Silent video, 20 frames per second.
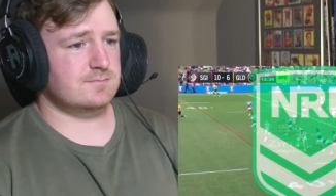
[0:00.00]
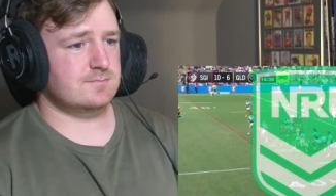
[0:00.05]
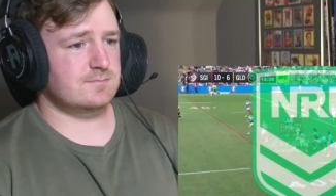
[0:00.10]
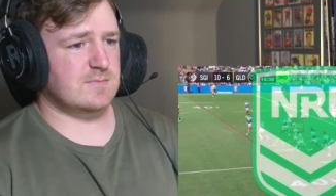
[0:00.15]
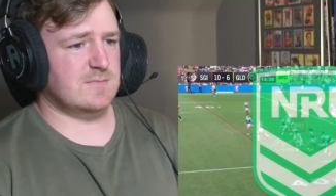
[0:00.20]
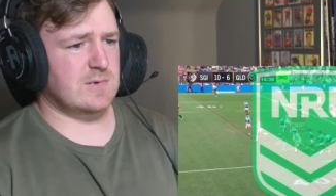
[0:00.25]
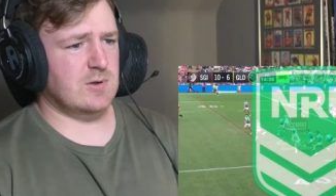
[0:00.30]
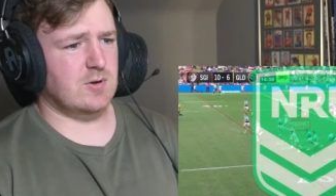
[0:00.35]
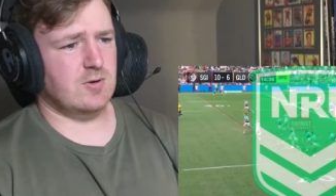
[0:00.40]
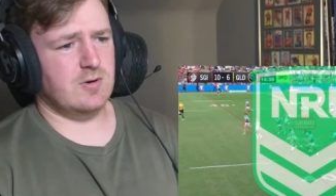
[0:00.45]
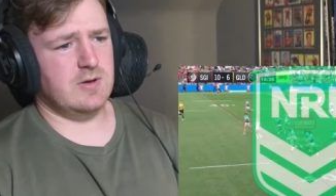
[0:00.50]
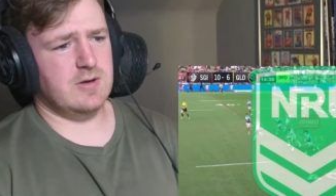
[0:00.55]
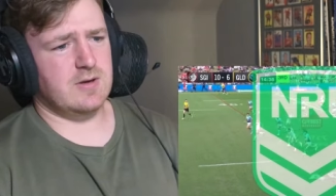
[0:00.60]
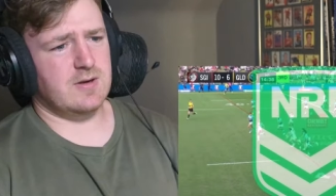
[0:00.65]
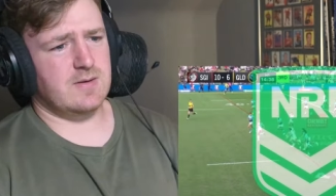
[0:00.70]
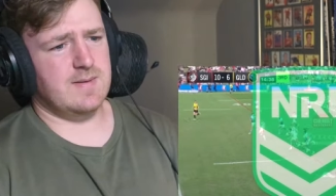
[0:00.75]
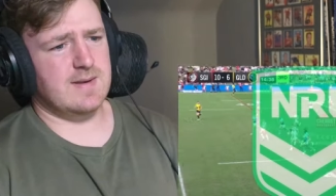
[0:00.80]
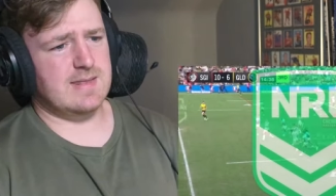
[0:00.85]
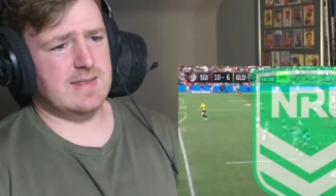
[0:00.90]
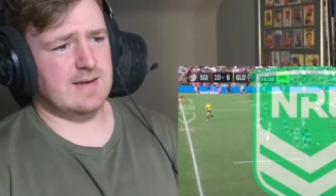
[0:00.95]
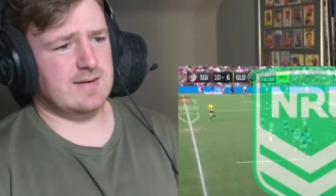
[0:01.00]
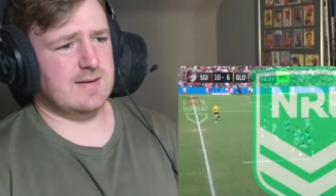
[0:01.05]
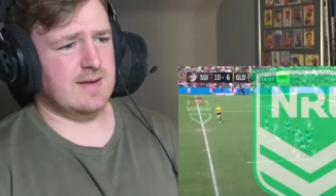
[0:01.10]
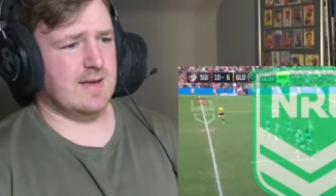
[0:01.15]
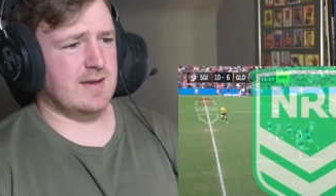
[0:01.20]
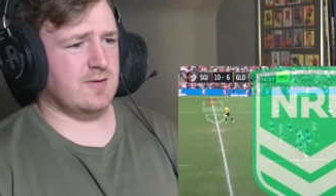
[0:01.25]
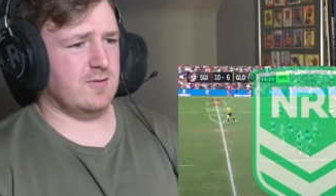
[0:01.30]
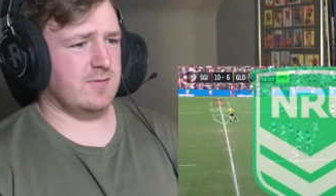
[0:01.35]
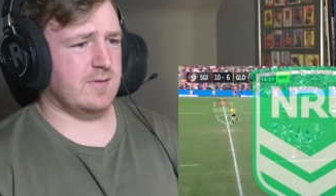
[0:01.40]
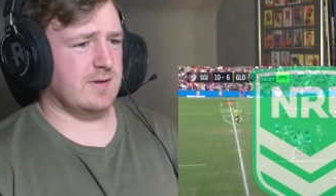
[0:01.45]
Oh, you got to make that
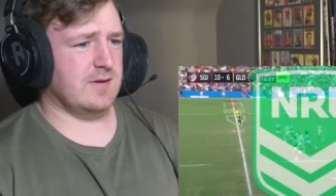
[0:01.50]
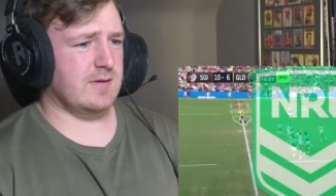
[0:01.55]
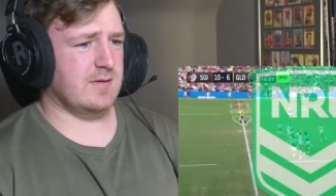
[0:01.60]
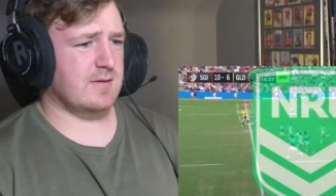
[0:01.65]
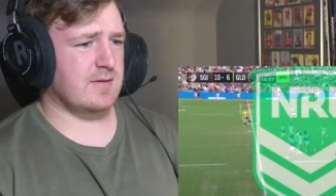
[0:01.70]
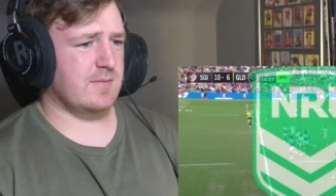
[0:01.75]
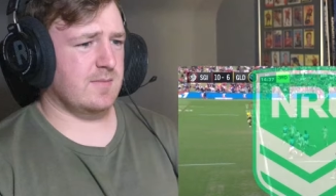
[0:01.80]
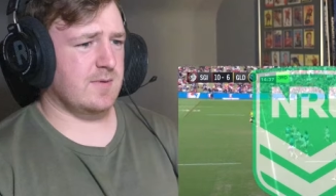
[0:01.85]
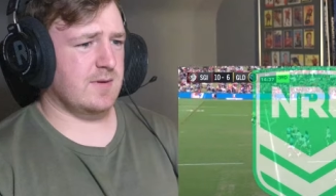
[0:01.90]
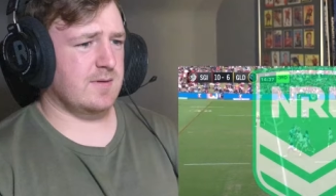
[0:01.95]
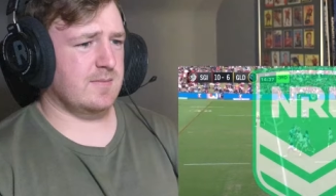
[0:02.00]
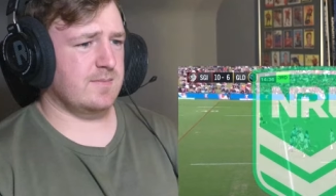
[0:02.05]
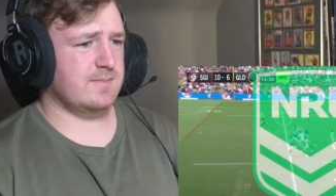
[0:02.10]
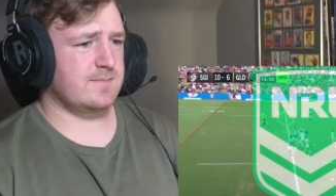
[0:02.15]
tackle there. Come on.